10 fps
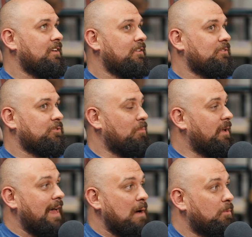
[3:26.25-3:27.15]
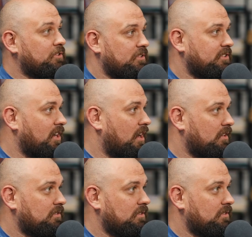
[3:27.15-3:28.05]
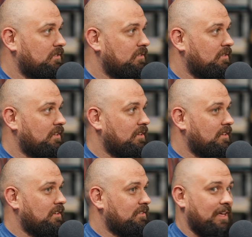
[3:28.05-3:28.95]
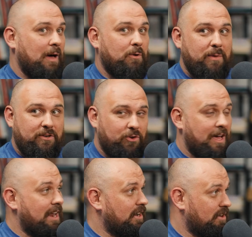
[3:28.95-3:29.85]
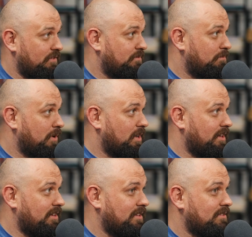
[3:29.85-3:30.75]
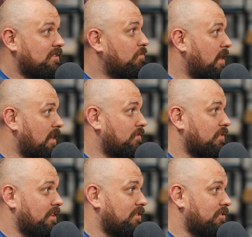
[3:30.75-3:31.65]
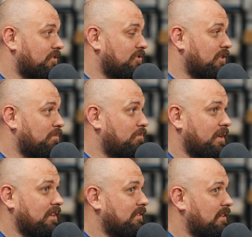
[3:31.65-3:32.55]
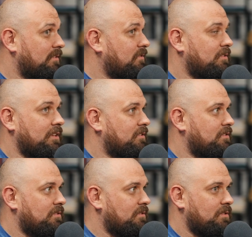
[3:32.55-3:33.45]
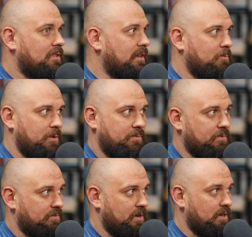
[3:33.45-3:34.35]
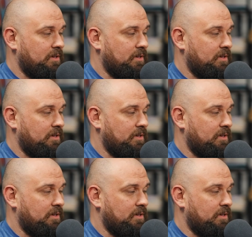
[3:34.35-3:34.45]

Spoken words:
So I'm like, how much does this cost? Because I want to make sure I had enough money to pay for the internship because I didn't think it would be for free.